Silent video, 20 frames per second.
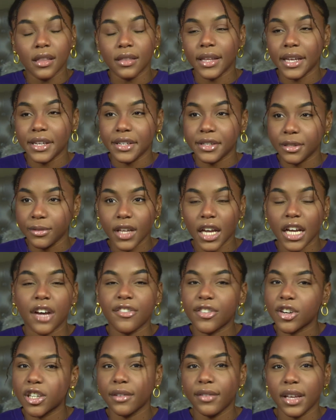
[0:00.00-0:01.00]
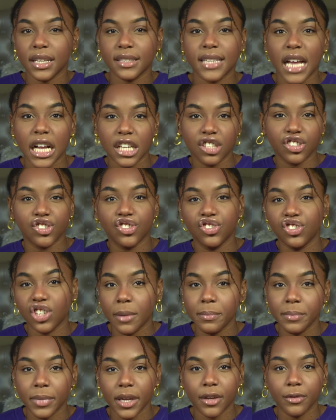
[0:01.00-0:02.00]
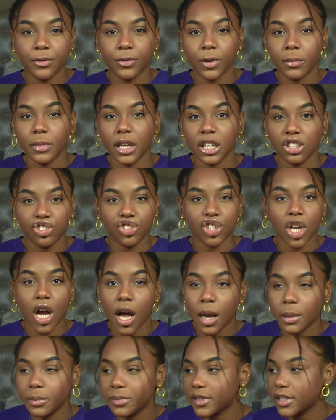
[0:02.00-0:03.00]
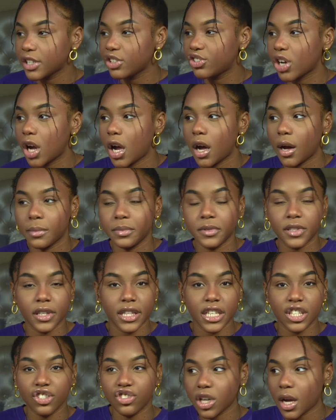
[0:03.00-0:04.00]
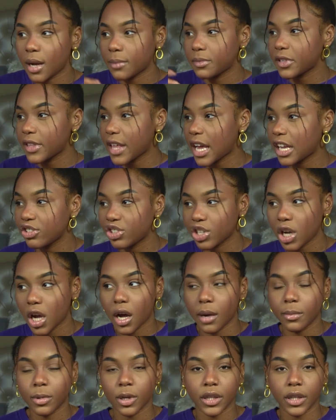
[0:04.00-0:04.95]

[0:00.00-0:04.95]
Like I've heard of like Sagittarius jumping from like jobs to job to this job to that job,